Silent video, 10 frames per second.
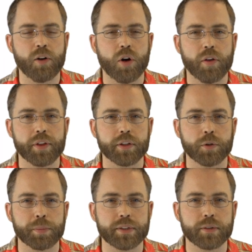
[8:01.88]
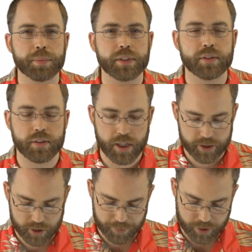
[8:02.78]
all the little bits and pieces
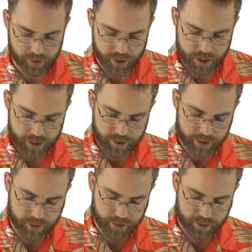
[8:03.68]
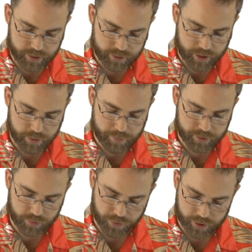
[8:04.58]
lined up there? That this, let me
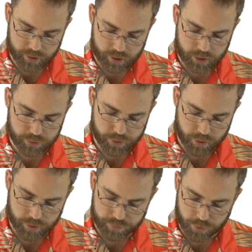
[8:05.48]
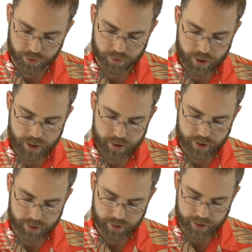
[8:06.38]
see if I can color code it for you.
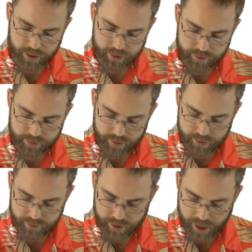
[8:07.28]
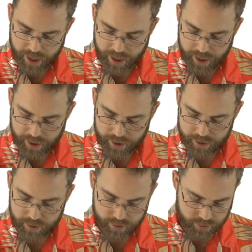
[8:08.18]
That this is A
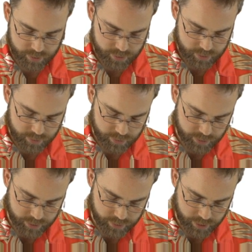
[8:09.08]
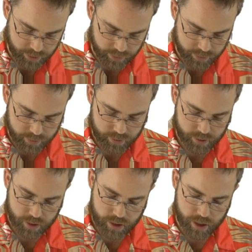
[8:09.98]
in there,
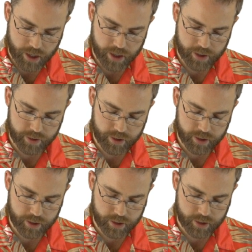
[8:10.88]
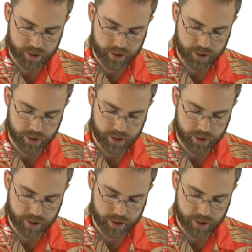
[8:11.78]
and then